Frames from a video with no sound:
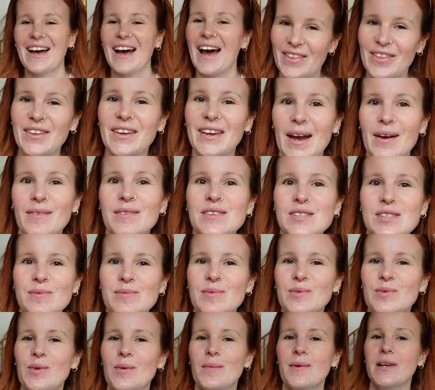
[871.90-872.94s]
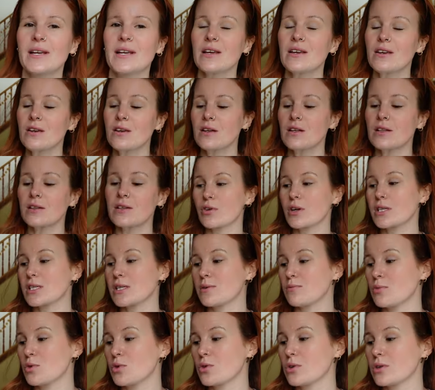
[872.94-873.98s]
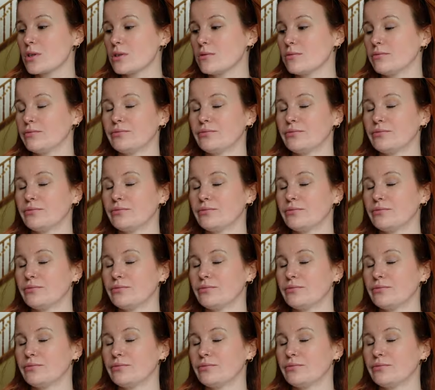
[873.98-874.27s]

I think I'm a superwoman. Read some book.